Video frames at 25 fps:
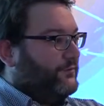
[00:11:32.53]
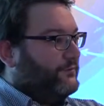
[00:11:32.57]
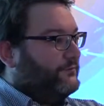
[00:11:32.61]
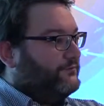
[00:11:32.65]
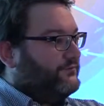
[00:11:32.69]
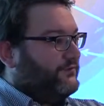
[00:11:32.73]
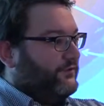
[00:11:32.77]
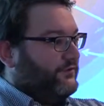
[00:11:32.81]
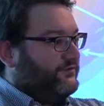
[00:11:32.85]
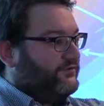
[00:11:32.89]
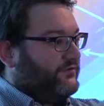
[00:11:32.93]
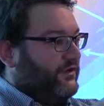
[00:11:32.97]

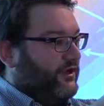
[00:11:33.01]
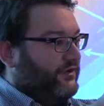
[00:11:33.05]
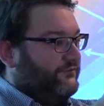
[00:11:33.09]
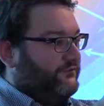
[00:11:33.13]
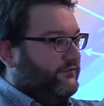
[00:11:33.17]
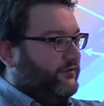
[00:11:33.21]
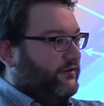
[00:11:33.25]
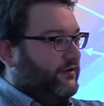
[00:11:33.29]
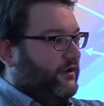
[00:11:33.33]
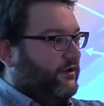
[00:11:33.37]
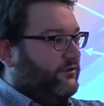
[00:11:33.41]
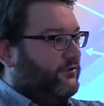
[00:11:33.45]
So it's kind of
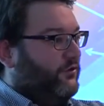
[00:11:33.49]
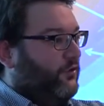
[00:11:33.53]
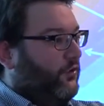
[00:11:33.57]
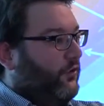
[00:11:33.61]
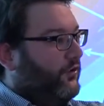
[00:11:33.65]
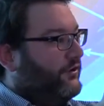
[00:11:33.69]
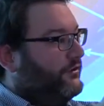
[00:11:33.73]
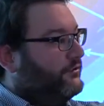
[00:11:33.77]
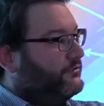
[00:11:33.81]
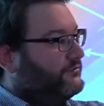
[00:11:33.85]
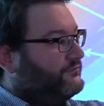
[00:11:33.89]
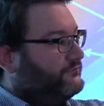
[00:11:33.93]
a
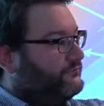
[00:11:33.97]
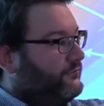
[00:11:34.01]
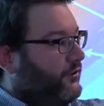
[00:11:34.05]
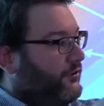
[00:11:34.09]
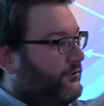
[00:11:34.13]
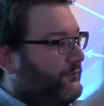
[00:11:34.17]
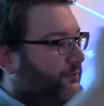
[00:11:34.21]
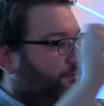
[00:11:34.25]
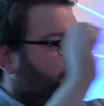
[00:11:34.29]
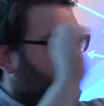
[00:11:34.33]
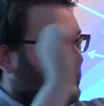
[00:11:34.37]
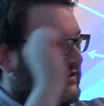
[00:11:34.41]
coiled
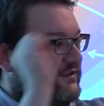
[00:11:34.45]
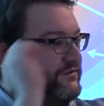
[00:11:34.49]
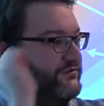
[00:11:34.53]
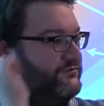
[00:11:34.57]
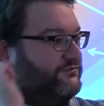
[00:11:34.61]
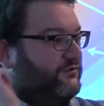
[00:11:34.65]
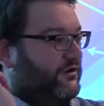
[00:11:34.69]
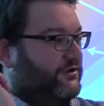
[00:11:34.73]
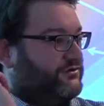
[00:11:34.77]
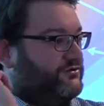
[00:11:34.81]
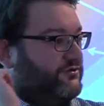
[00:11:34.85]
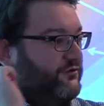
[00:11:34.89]
rope-like
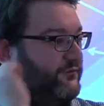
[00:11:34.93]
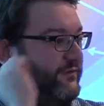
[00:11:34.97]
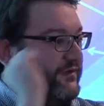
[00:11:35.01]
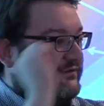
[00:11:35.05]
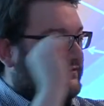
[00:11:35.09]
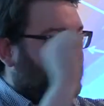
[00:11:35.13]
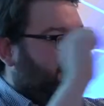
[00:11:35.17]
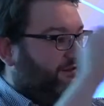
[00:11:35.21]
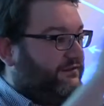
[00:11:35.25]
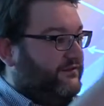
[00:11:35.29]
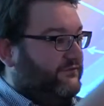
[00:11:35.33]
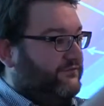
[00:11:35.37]
structure of
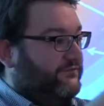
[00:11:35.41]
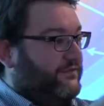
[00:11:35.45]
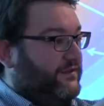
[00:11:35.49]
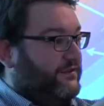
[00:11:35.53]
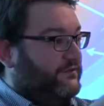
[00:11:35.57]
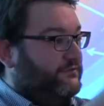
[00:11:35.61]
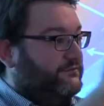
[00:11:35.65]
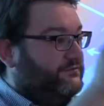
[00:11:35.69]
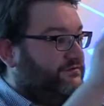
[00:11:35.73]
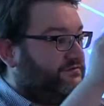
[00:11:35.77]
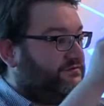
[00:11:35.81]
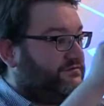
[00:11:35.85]
magnetic
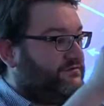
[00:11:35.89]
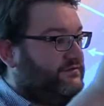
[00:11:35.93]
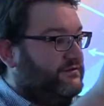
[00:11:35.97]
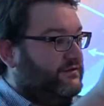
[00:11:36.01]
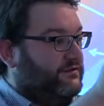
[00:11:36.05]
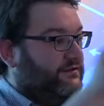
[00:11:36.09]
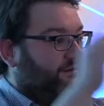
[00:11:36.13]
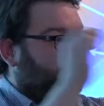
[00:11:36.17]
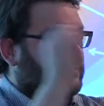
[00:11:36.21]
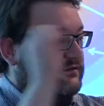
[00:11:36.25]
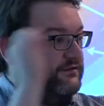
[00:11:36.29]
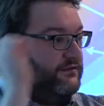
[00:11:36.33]
fields
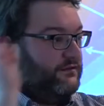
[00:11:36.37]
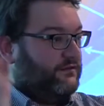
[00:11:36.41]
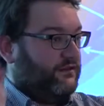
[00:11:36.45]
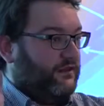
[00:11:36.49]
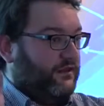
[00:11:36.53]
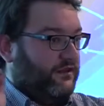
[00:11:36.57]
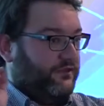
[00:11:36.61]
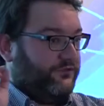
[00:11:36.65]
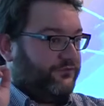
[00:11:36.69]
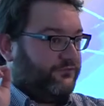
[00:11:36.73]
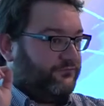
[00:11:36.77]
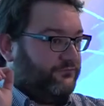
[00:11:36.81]

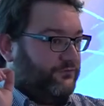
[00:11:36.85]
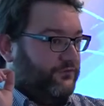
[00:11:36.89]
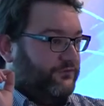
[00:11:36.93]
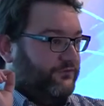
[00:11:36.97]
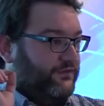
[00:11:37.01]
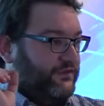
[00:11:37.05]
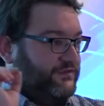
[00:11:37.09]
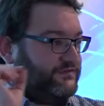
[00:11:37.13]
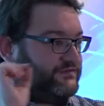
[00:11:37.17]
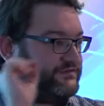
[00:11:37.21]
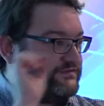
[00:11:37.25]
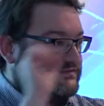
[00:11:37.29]
through
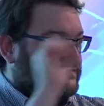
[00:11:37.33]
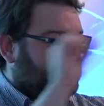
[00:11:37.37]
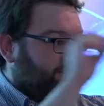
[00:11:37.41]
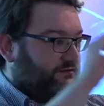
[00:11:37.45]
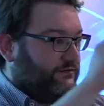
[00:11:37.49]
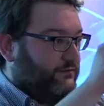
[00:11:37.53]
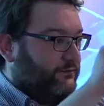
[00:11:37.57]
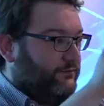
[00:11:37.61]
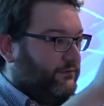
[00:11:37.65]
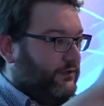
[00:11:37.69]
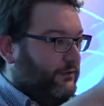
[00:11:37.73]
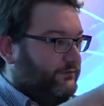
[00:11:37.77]
this
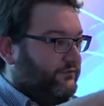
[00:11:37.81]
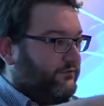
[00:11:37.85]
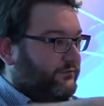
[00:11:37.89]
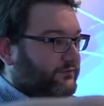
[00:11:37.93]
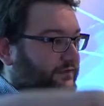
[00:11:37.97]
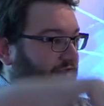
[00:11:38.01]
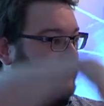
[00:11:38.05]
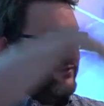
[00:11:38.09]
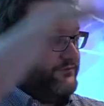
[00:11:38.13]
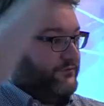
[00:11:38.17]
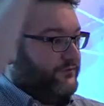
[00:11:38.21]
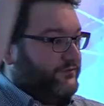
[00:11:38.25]
blob of
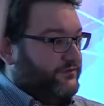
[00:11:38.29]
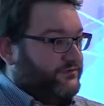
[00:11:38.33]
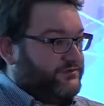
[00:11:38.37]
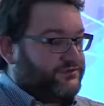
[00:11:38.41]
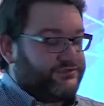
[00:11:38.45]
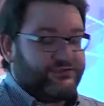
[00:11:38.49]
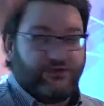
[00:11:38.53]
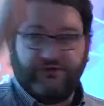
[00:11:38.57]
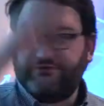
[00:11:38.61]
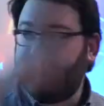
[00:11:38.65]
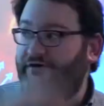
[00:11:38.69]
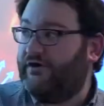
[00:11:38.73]
plasma that's
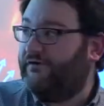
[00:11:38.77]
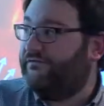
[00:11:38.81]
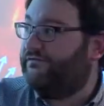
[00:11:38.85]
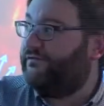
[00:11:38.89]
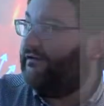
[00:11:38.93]
shot off.